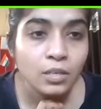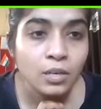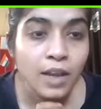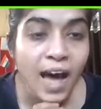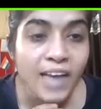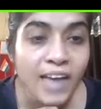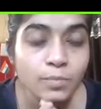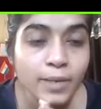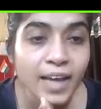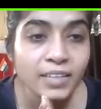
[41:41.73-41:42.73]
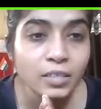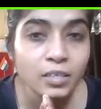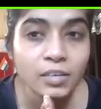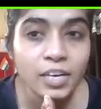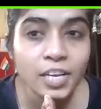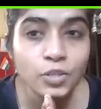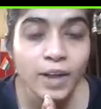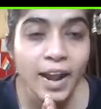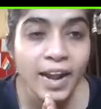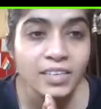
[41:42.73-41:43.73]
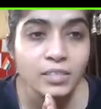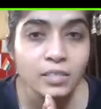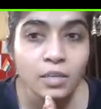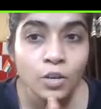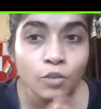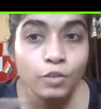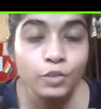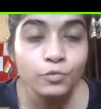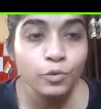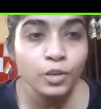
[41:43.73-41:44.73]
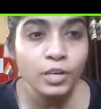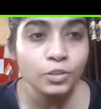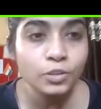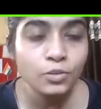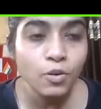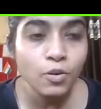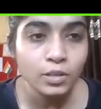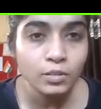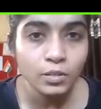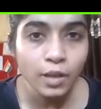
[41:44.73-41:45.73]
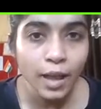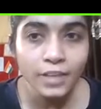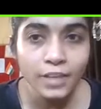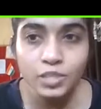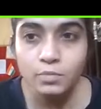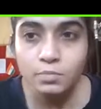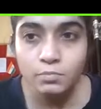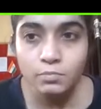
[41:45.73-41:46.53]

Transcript: Last breath, release your hands with full control and just